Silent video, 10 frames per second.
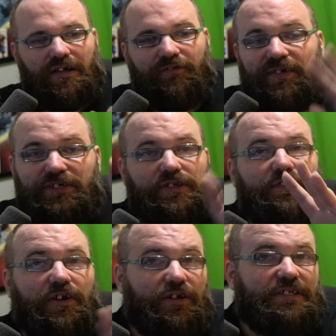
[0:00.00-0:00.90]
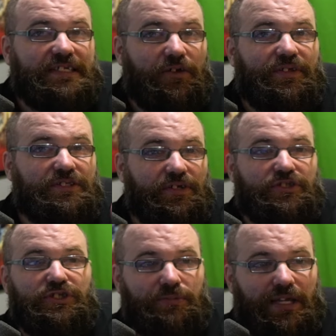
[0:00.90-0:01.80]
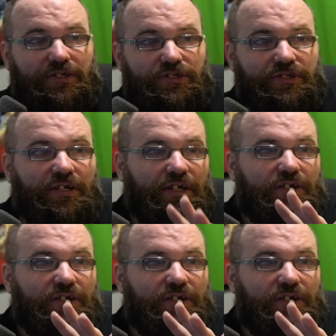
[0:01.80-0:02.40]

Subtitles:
Eventually, they're going to sell this on Switch.